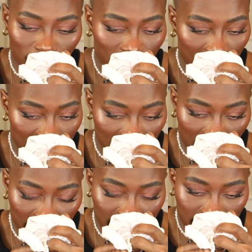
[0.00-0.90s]
really
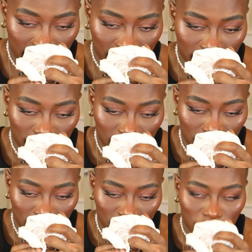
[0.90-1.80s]
nice.
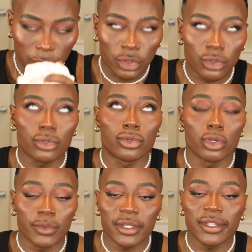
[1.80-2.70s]

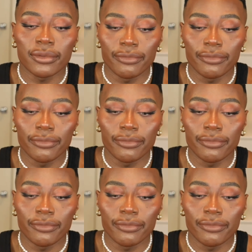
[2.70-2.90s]
So this is